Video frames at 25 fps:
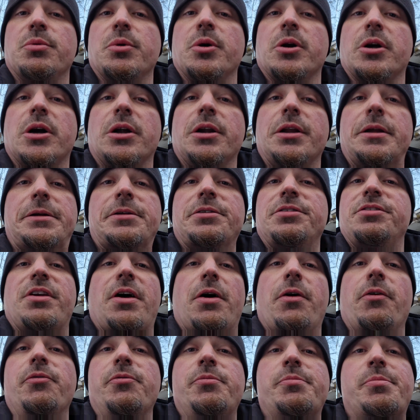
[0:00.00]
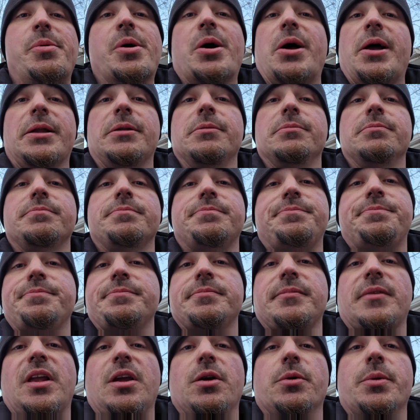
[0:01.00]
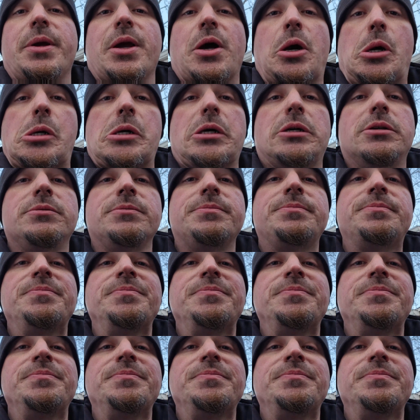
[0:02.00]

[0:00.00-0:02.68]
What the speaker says: work on it yourself, but here we are.